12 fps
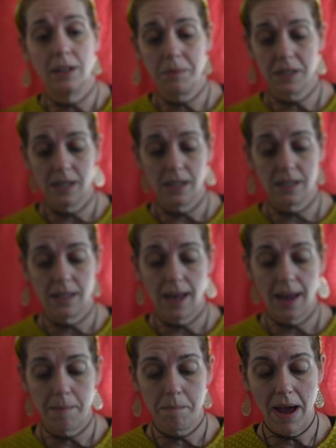lipsticks. They
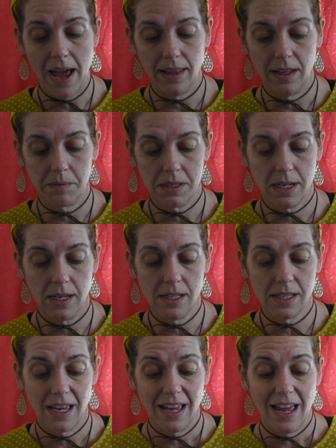are matte
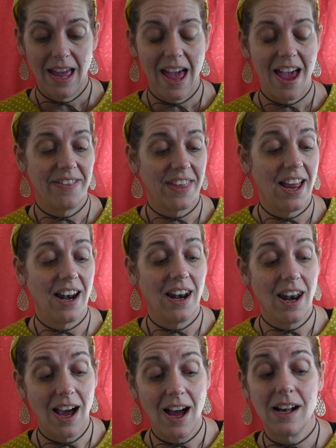lipsticks and they
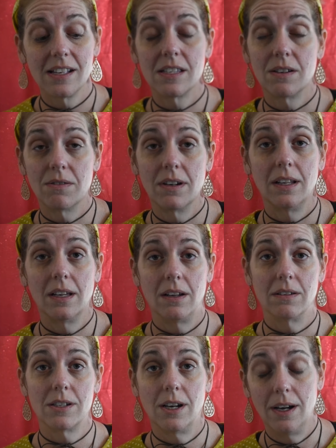last a really
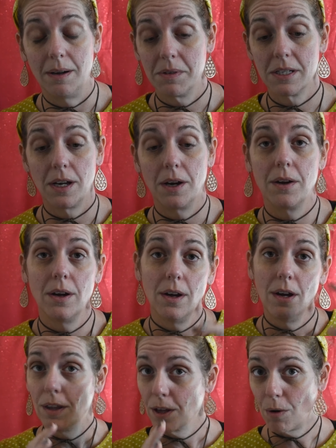long time. So
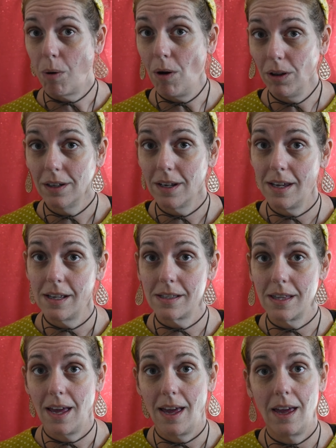the quality is
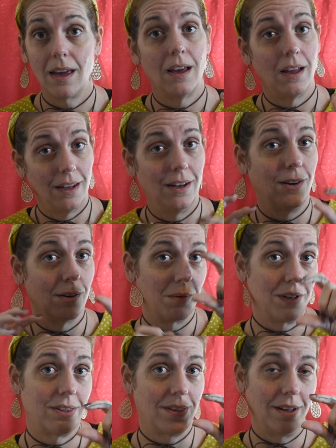there along
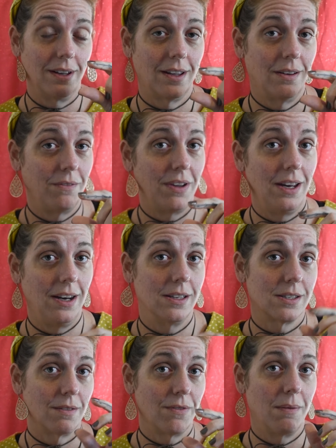with the
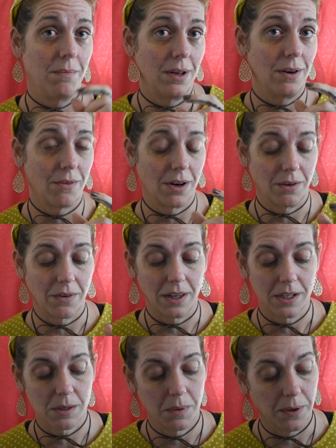convenience of them being really,
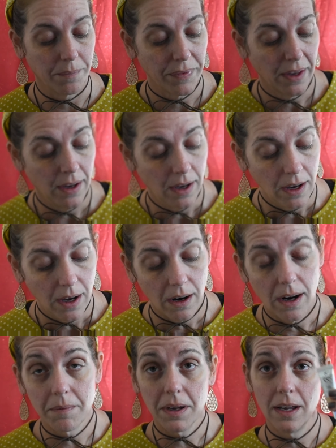really small.
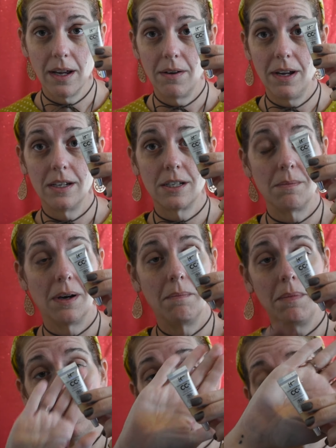Alright, I'm going to go into my
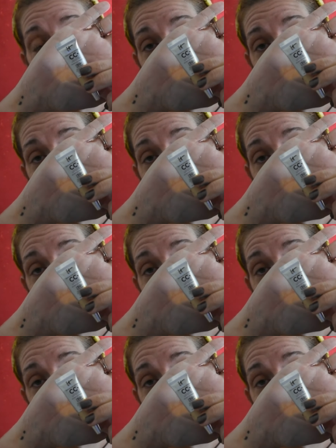mini